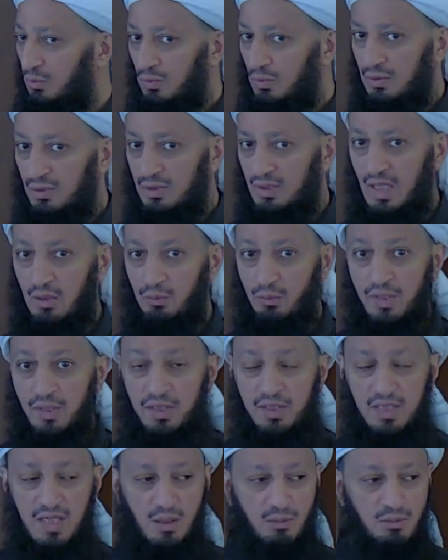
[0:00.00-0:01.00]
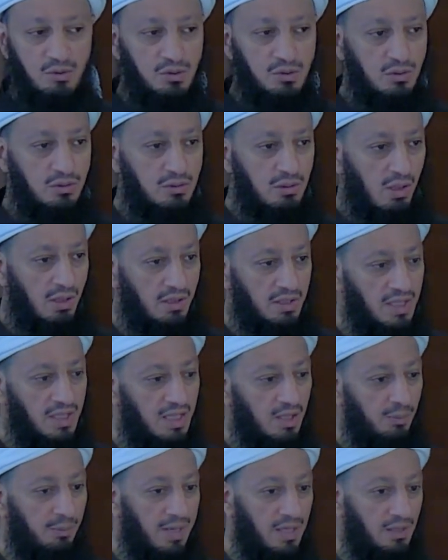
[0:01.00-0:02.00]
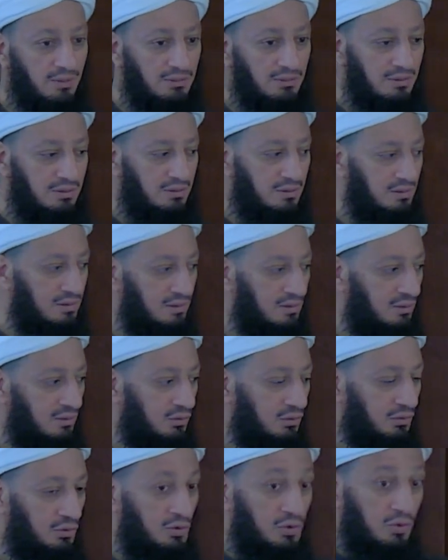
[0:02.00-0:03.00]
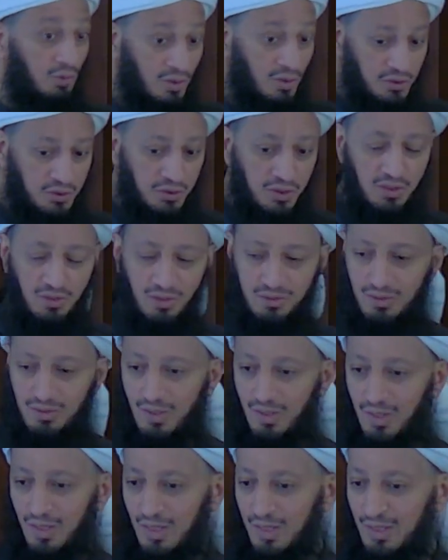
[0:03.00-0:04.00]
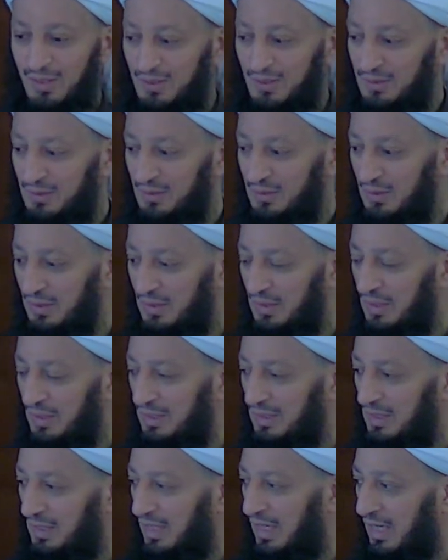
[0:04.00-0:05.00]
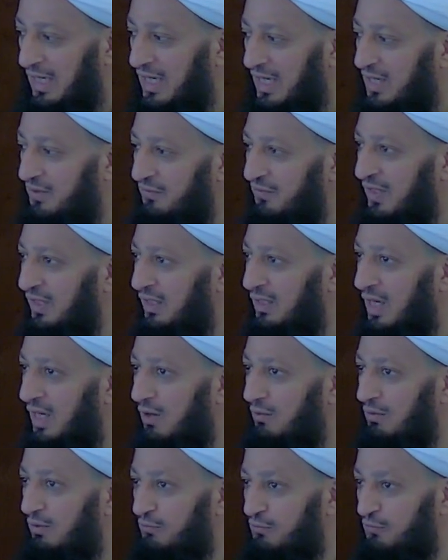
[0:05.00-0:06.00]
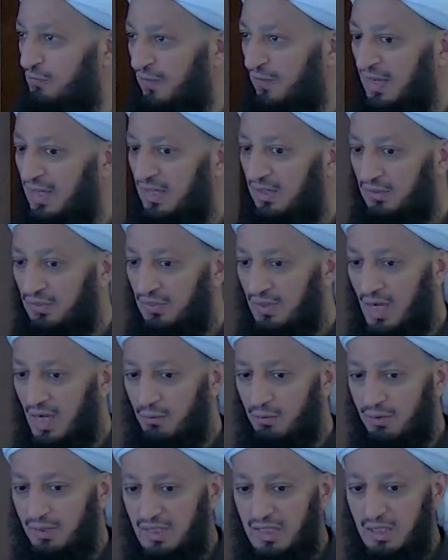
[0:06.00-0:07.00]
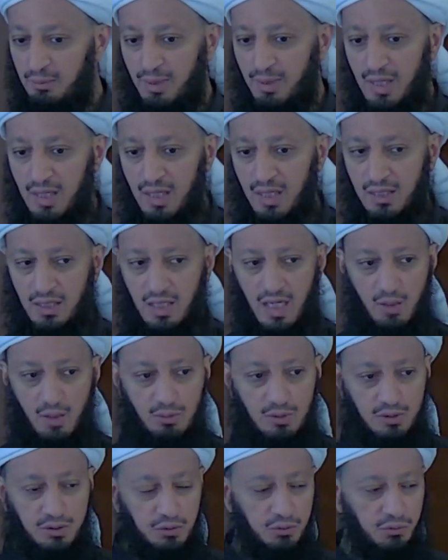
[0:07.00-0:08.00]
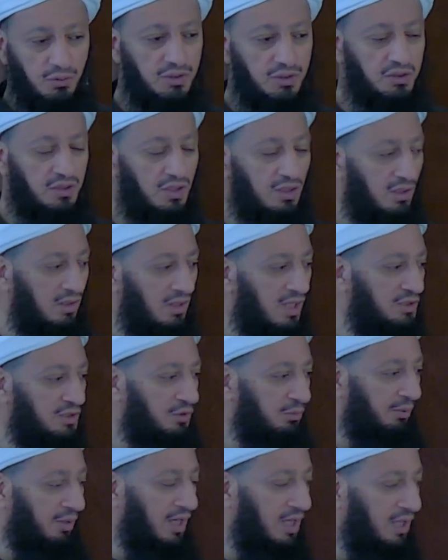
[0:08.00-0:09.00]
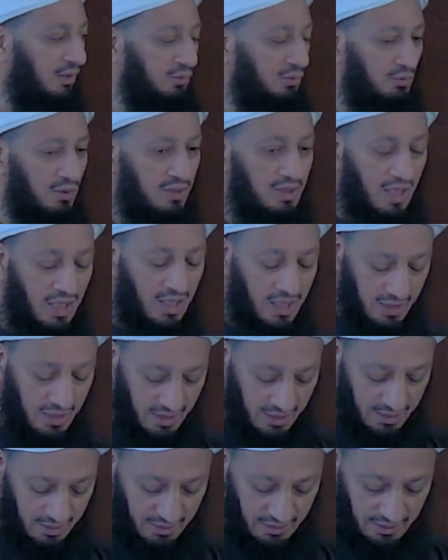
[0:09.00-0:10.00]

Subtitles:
Then when it comes to talking about trusting Allah, having our faith, our iman, our trust in Allah subhanahu wa ta'ala